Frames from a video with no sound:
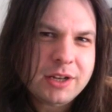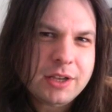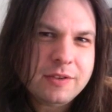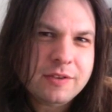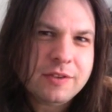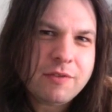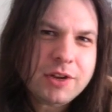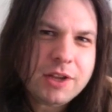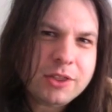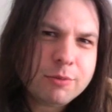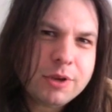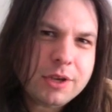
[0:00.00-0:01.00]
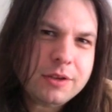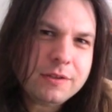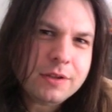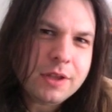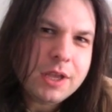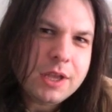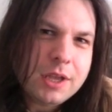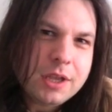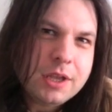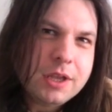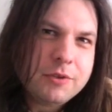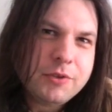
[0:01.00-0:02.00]
1973's
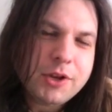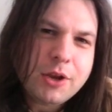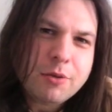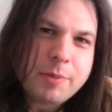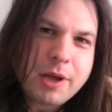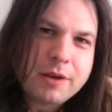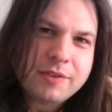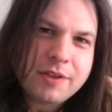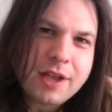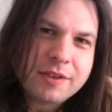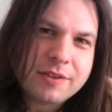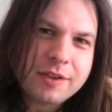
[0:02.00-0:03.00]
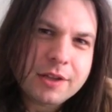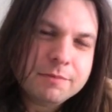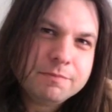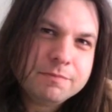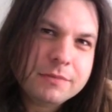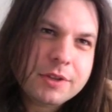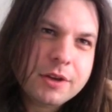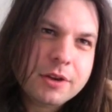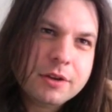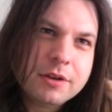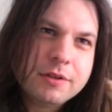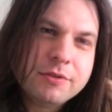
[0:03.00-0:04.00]
video about his accent.
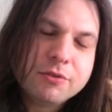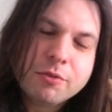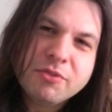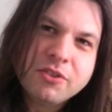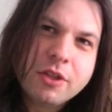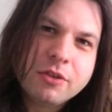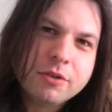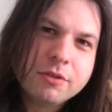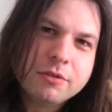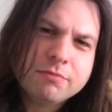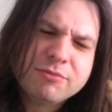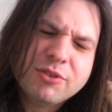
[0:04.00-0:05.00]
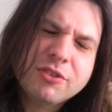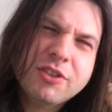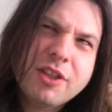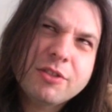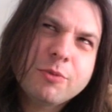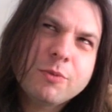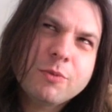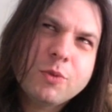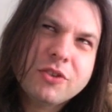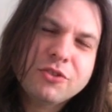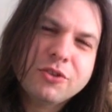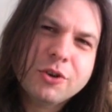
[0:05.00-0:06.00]
He's from southern,
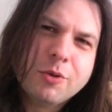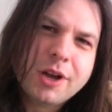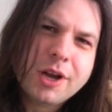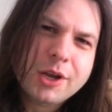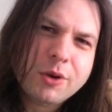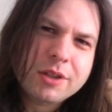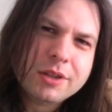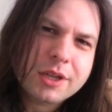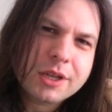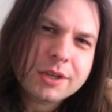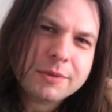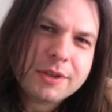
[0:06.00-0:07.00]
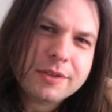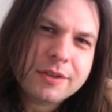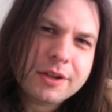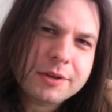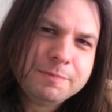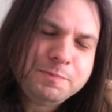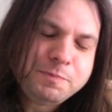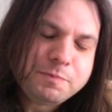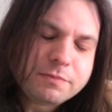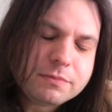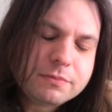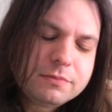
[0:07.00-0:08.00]
southwestern Ohio, I think, he said.
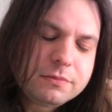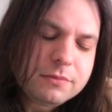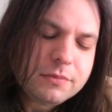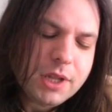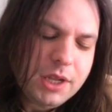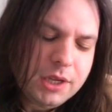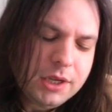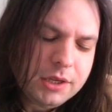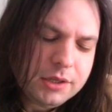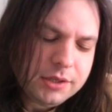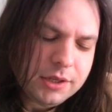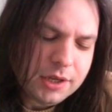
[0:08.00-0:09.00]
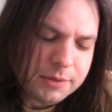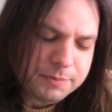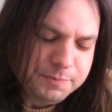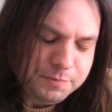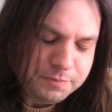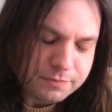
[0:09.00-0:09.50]
And, um,